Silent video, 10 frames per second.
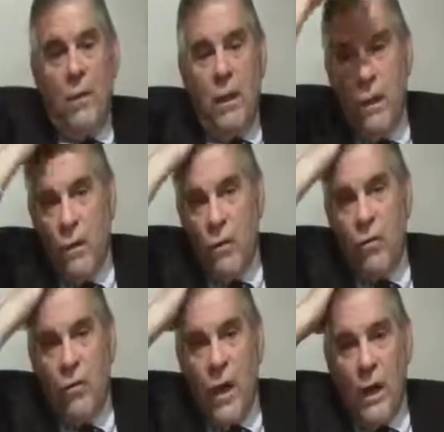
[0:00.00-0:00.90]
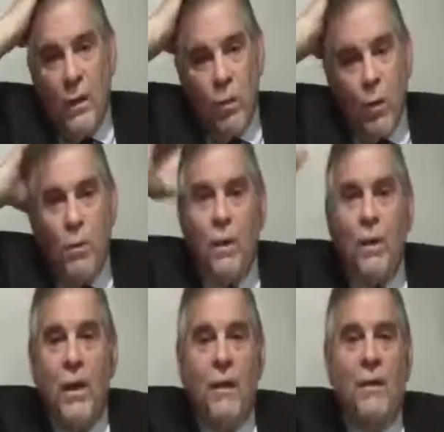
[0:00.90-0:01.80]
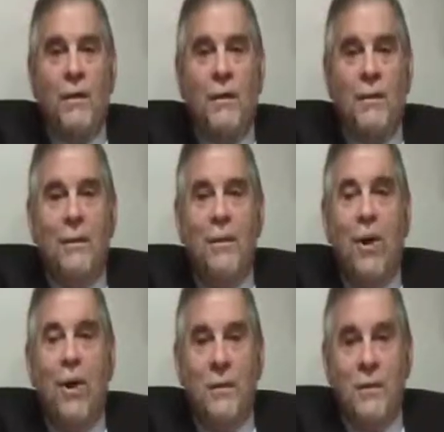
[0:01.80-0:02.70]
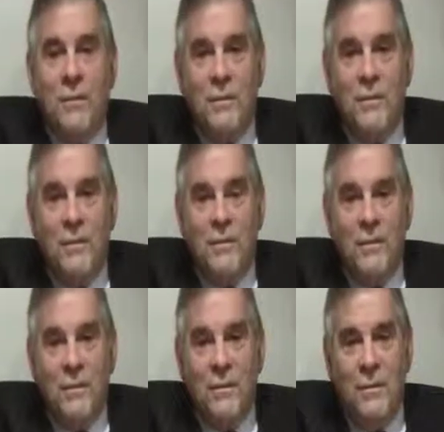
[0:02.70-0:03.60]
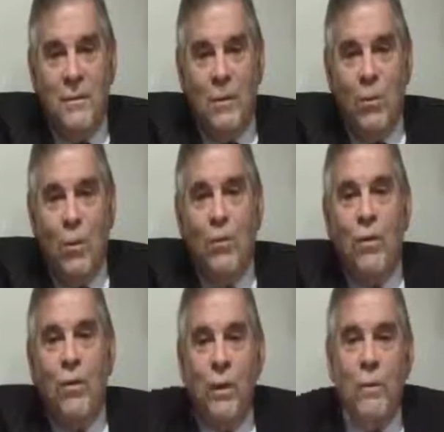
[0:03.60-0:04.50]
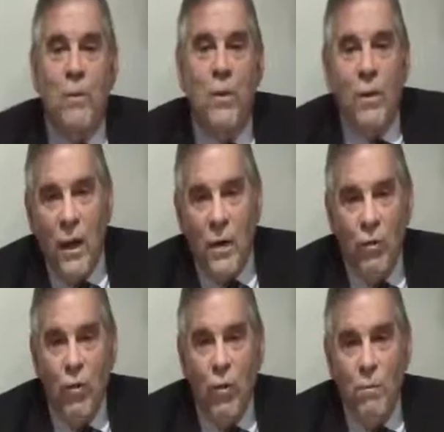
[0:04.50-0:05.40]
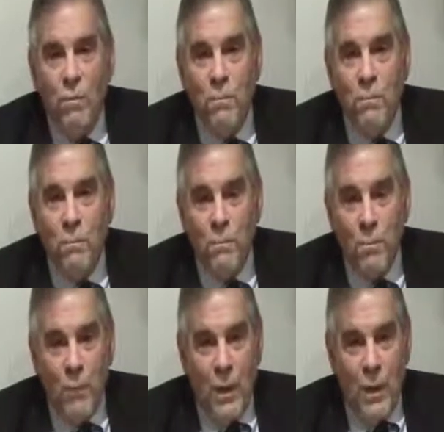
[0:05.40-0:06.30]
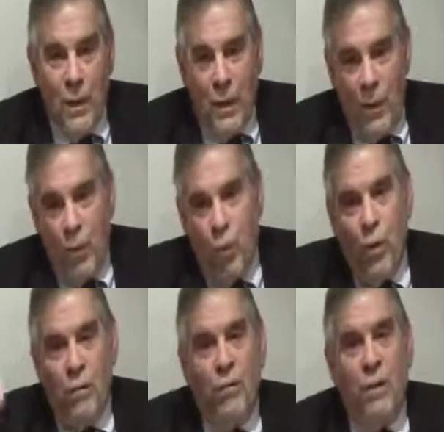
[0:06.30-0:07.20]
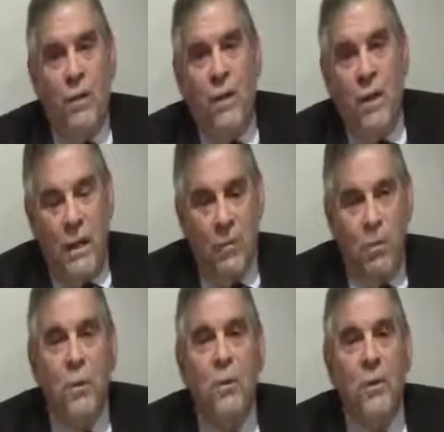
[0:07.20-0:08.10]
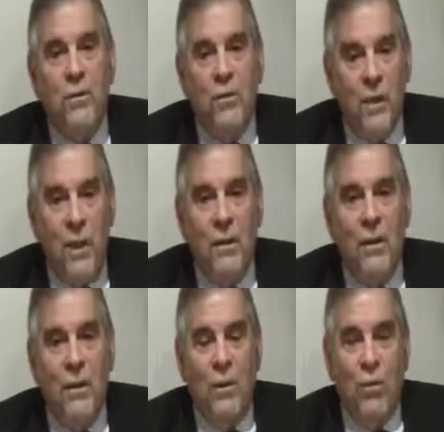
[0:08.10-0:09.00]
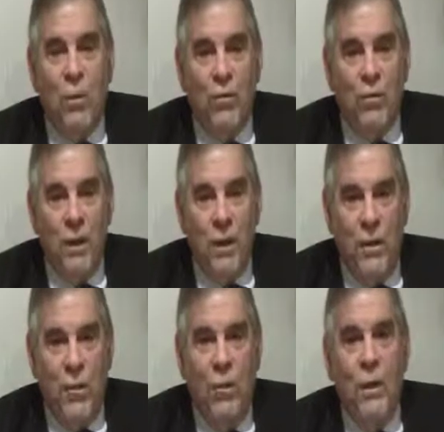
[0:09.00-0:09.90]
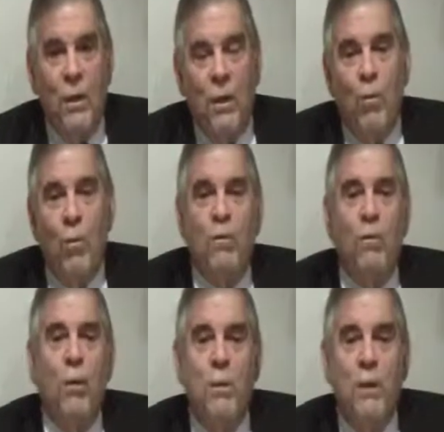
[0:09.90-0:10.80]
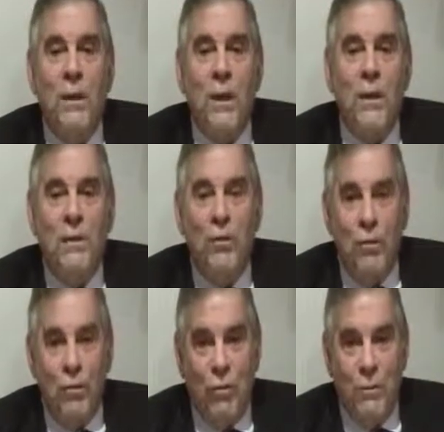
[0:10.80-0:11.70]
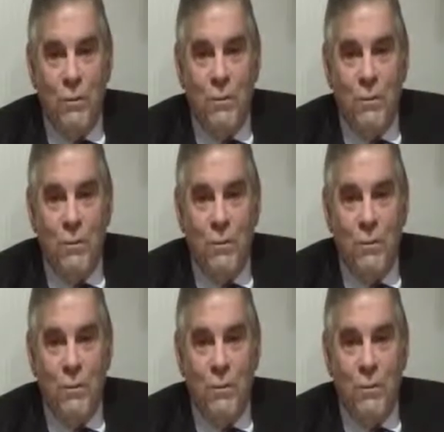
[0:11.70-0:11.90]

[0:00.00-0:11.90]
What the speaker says: Edith Stein, a Roman Catholic nun, was condemned to die as a Jew. In Warsaw, the last building standing in the Warsaw Ghetto was a Roman Catholic church,